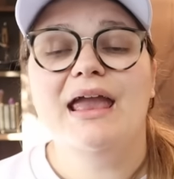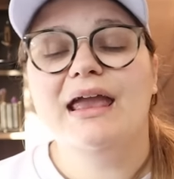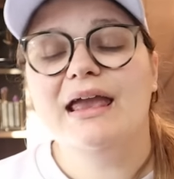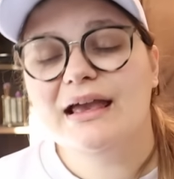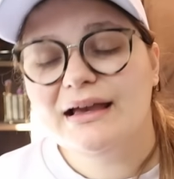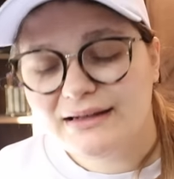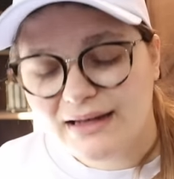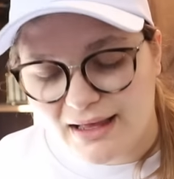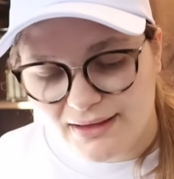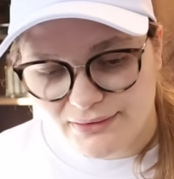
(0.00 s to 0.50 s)

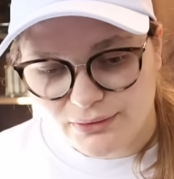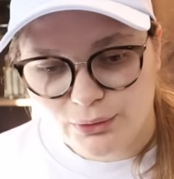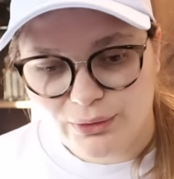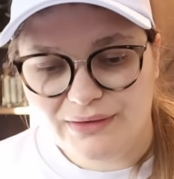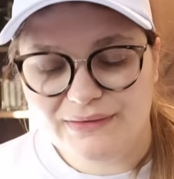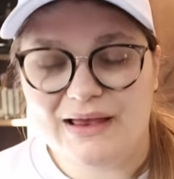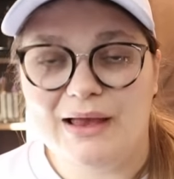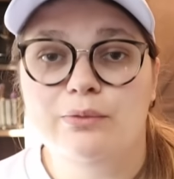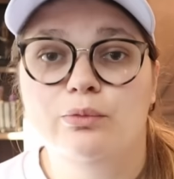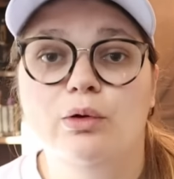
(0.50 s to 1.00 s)
And as
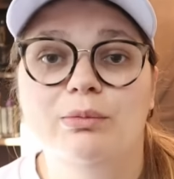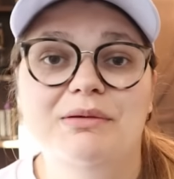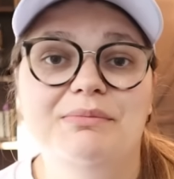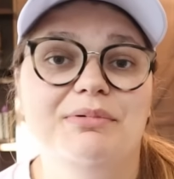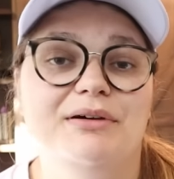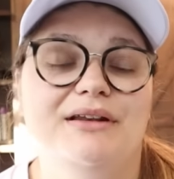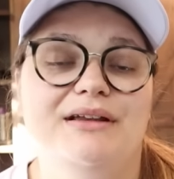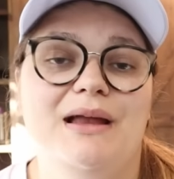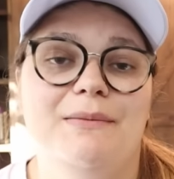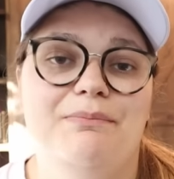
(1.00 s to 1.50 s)
always, I will be
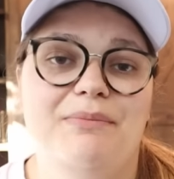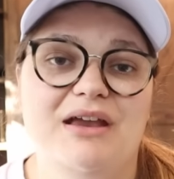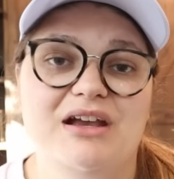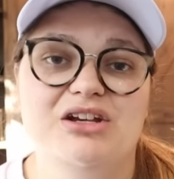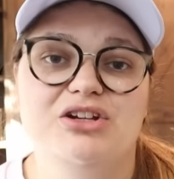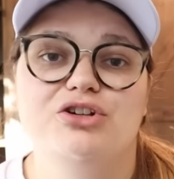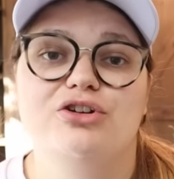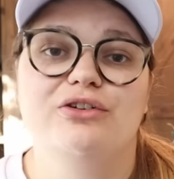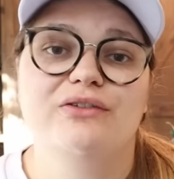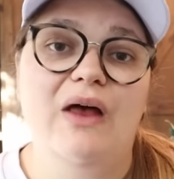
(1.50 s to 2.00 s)
putting up
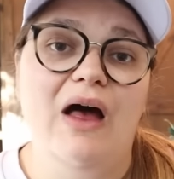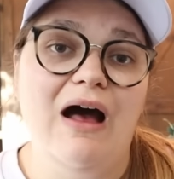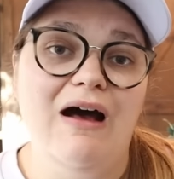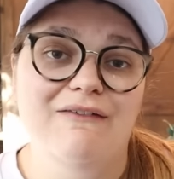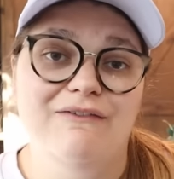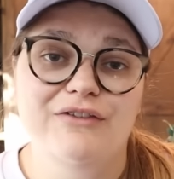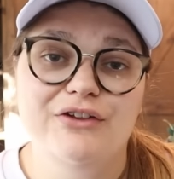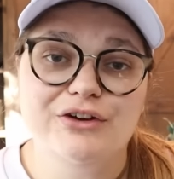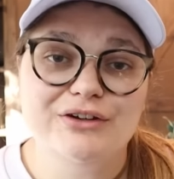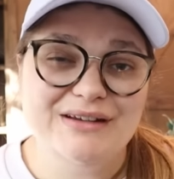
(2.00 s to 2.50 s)
pictures
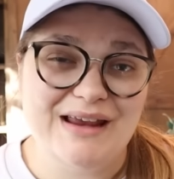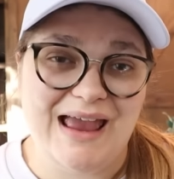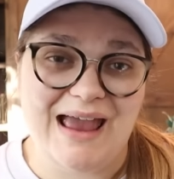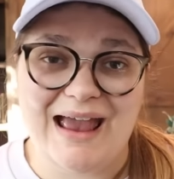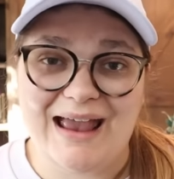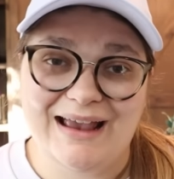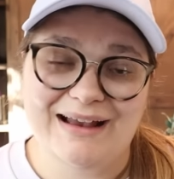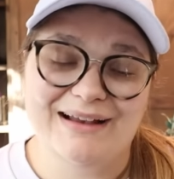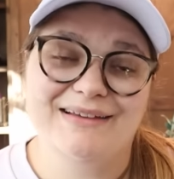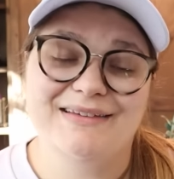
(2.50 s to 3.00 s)
of their
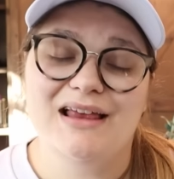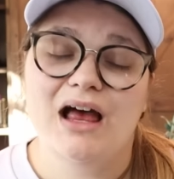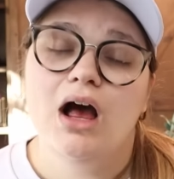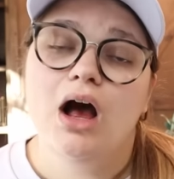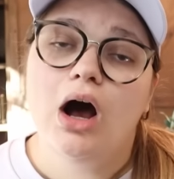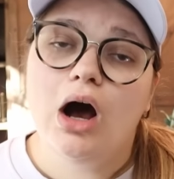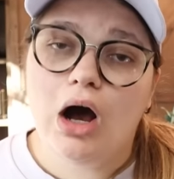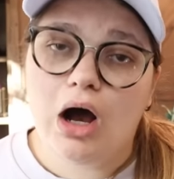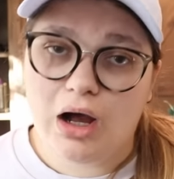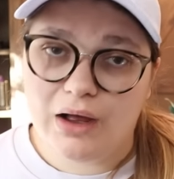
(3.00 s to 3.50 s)
tags
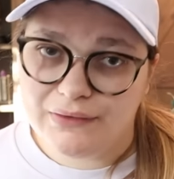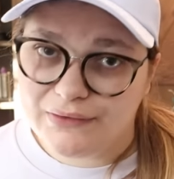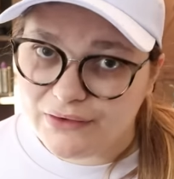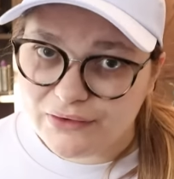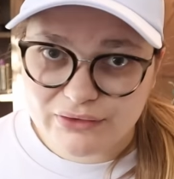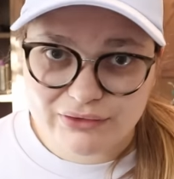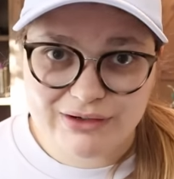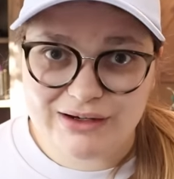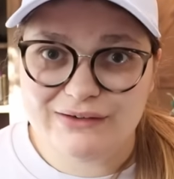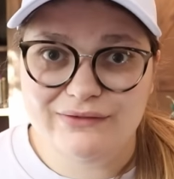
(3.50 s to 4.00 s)
on the
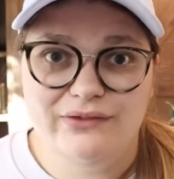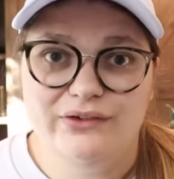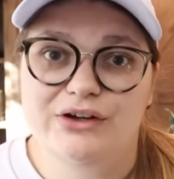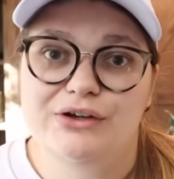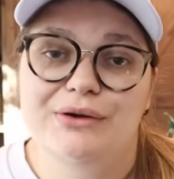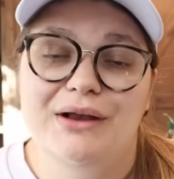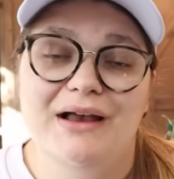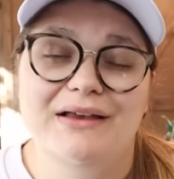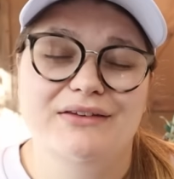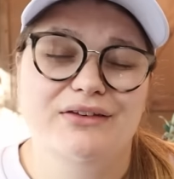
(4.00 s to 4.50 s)
screen for
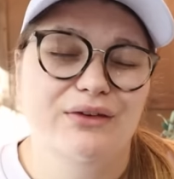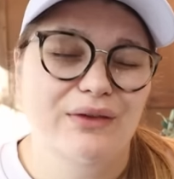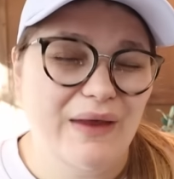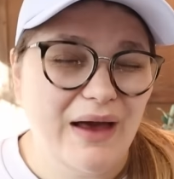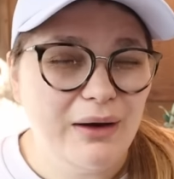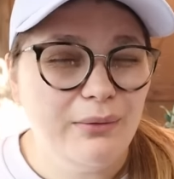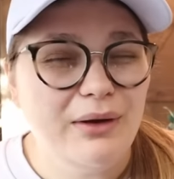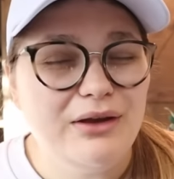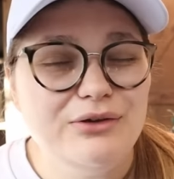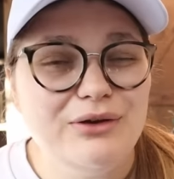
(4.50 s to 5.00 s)
you guys so
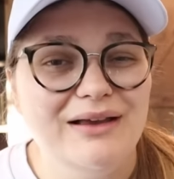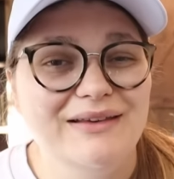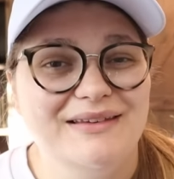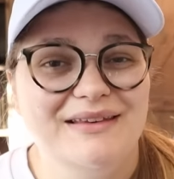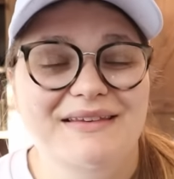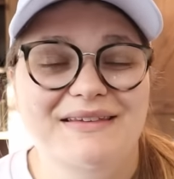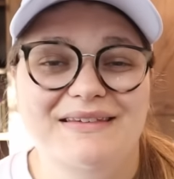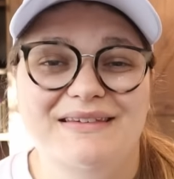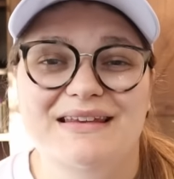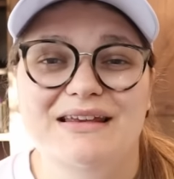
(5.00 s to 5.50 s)
that way you guys
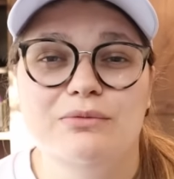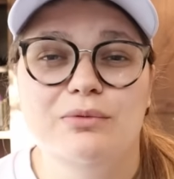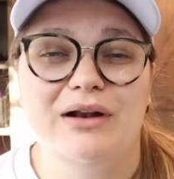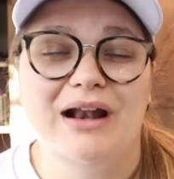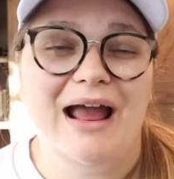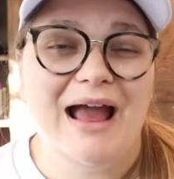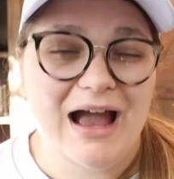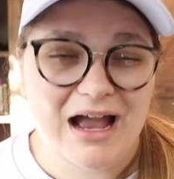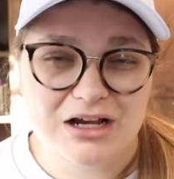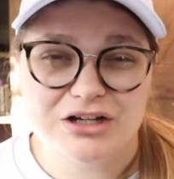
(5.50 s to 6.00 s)
can see what
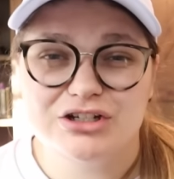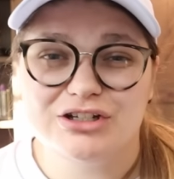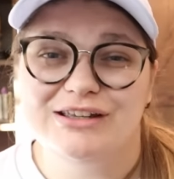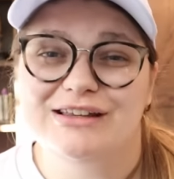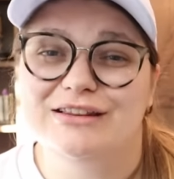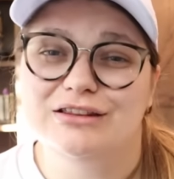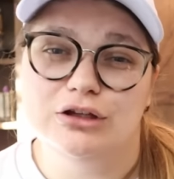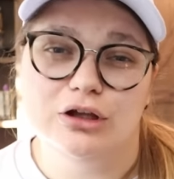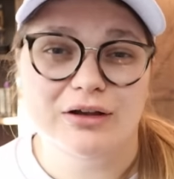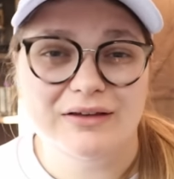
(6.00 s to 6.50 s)
it actually
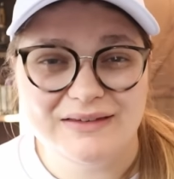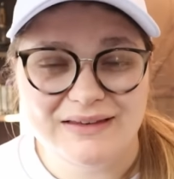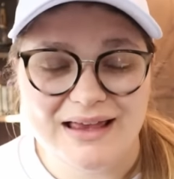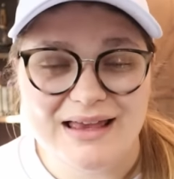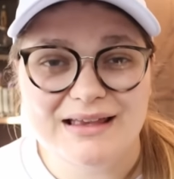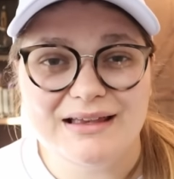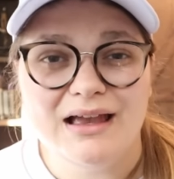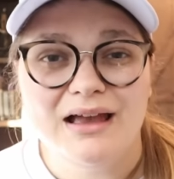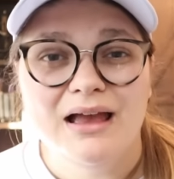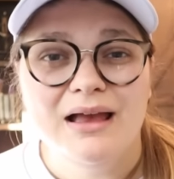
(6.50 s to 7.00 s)
looks
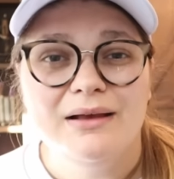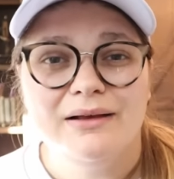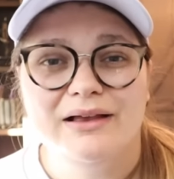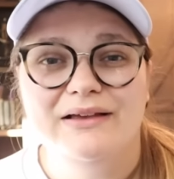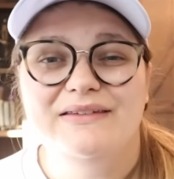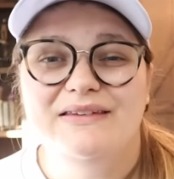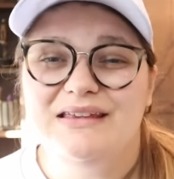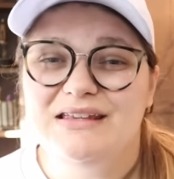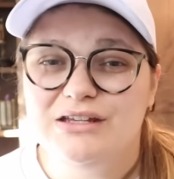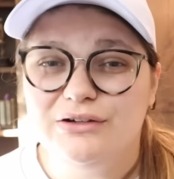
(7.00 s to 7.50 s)
like
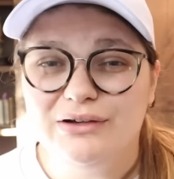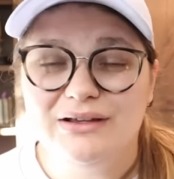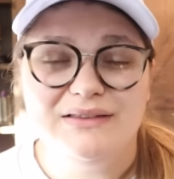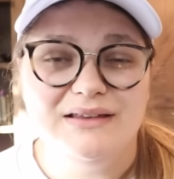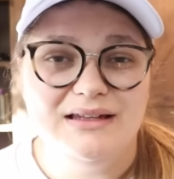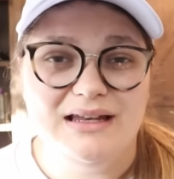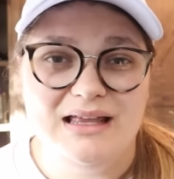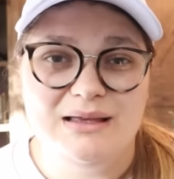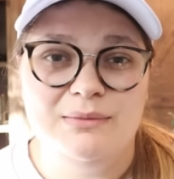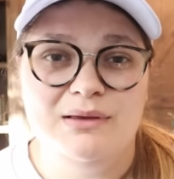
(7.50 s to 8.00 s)
because hearing
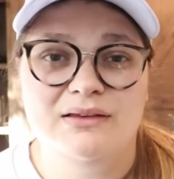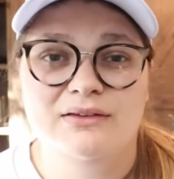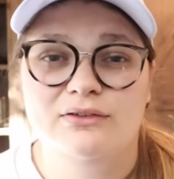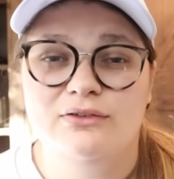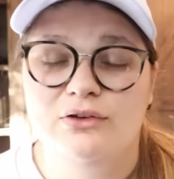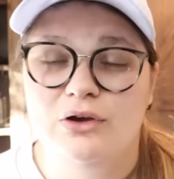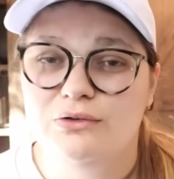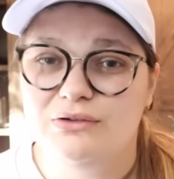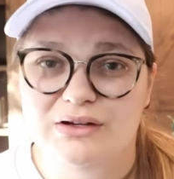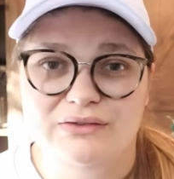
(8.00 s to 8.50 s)
the name is
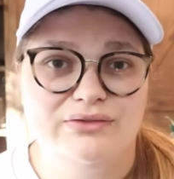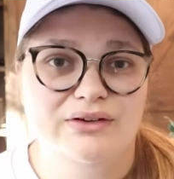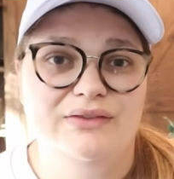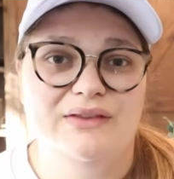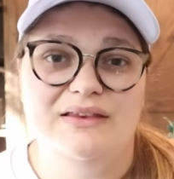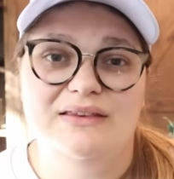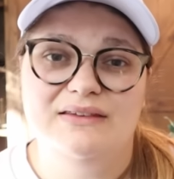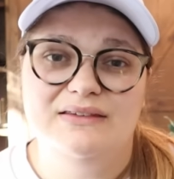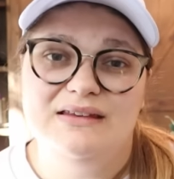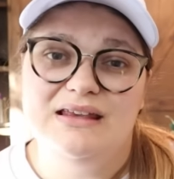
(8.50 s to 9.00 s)
so different
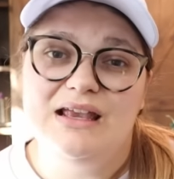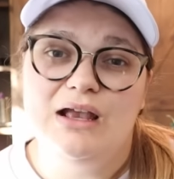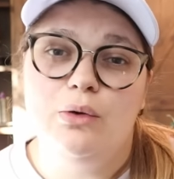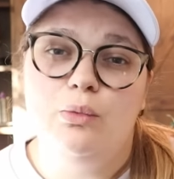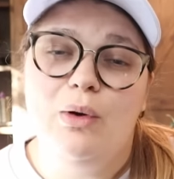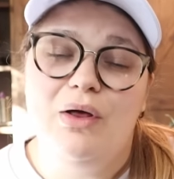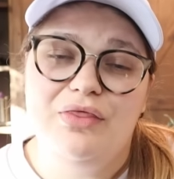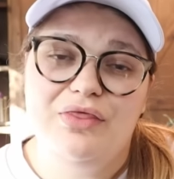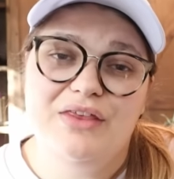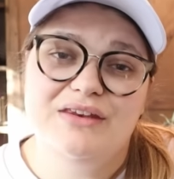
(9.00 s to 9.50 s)
than seeing
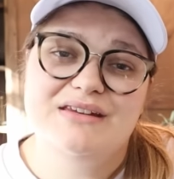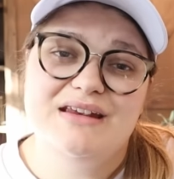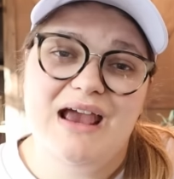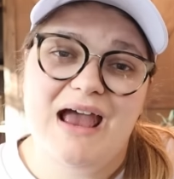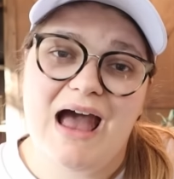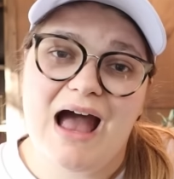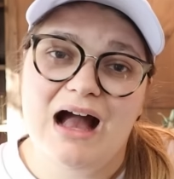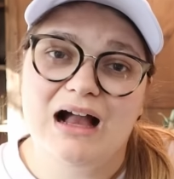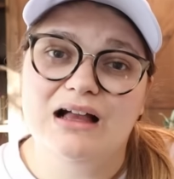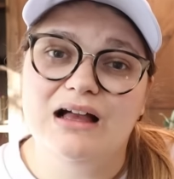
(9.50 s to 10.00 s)
what the
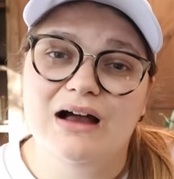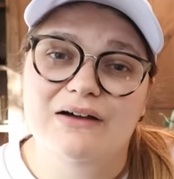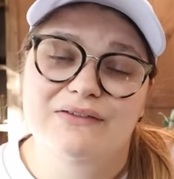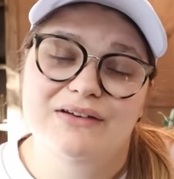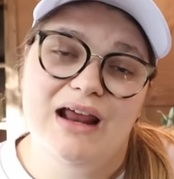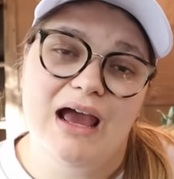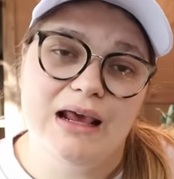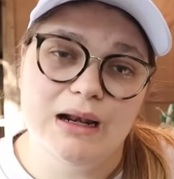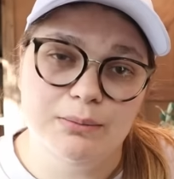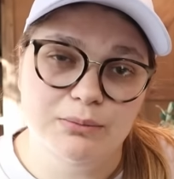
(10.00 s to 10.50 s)
tag of
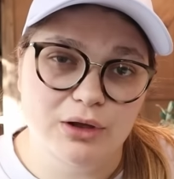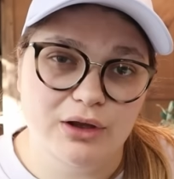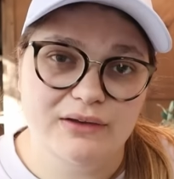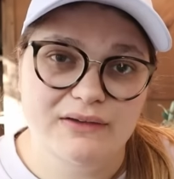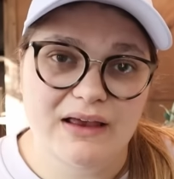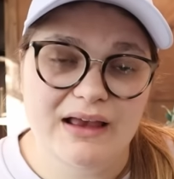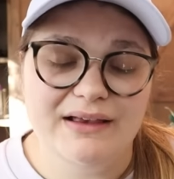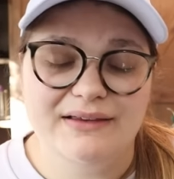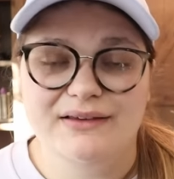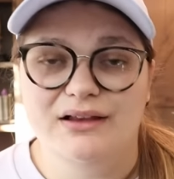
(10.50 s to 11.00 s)
an item
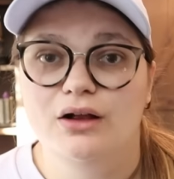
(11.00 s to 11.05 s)
looks like.